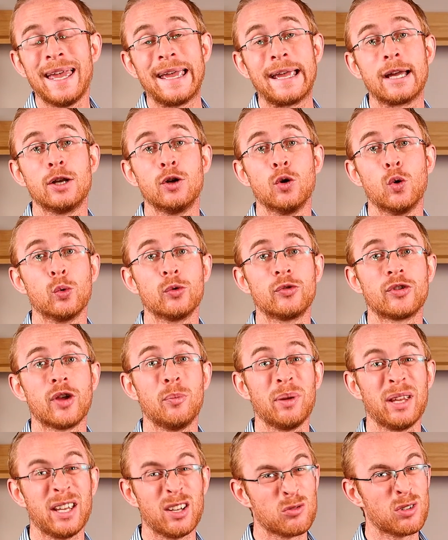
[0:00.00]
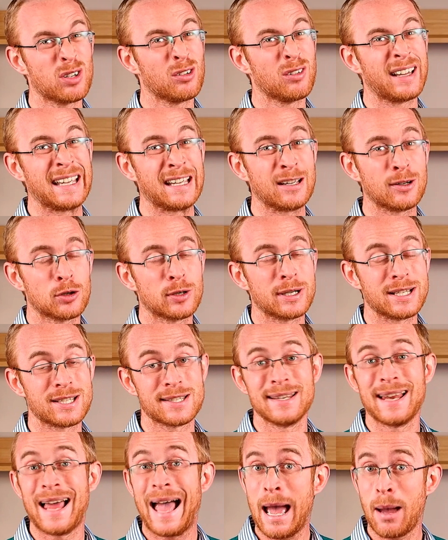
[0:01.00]
It can also be a real
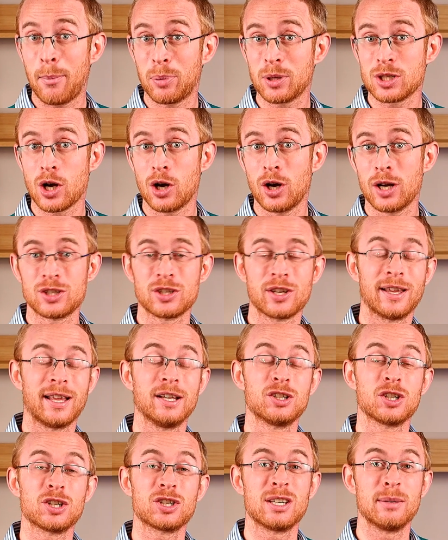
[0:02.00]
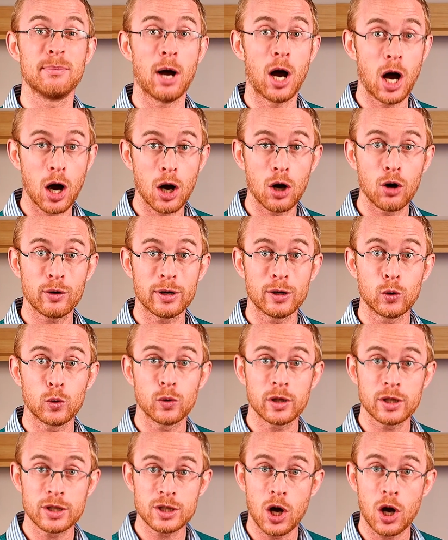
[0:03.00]
increase in appetite. So they just seem hungry
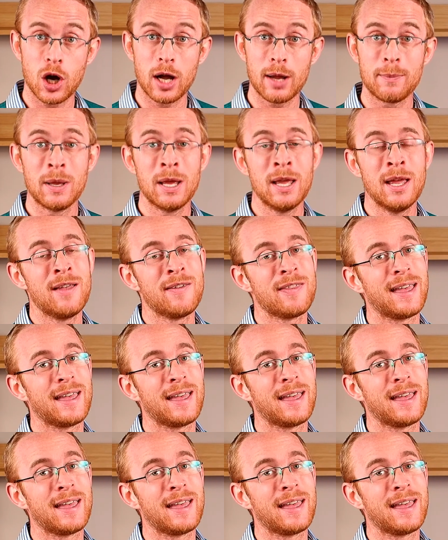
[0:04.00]
all the time.